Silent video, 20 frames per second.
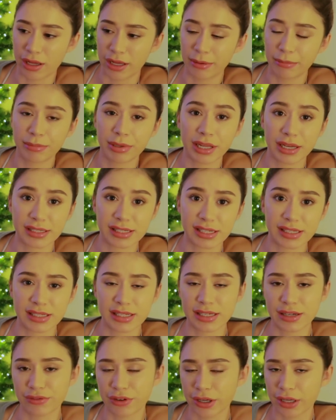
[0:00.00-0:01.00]
And plus it's
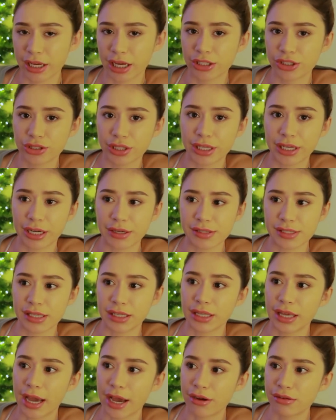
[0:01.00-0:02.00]
a different country, and I was
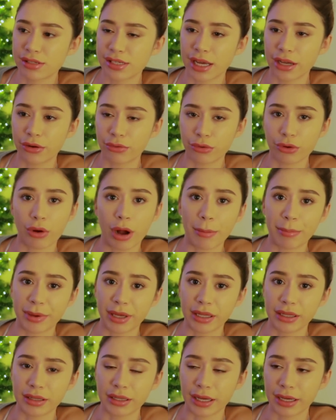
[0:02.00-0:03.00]
in the house I grew up
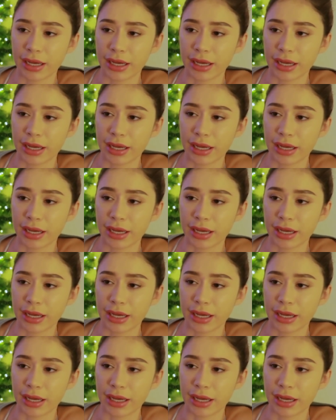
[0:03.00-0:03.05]
in.